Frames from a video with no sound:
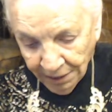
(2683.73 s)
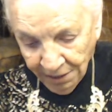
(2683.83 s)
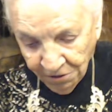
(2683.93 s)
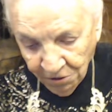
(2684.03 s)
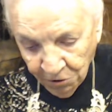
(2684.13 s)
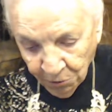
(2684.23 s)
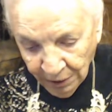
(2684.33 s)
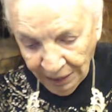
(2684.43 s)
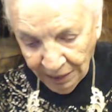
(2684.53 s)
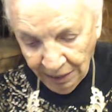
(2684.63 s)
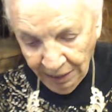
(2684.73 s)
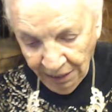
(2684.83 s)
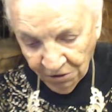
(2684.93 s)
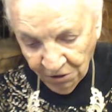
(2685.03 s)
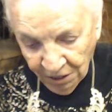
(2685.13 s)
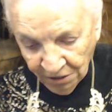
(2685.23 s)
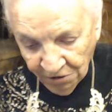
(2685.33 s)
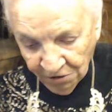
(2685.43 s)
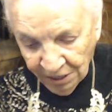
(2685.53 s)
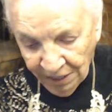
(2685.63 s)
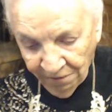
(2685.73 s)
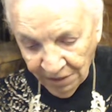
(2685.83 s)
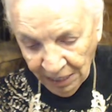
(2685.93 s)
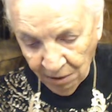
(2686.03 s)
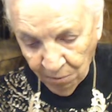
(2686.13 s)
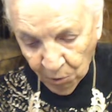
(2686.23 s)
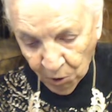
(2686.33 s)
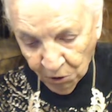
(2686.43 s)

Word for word: listened to Leah, and she conceived and bore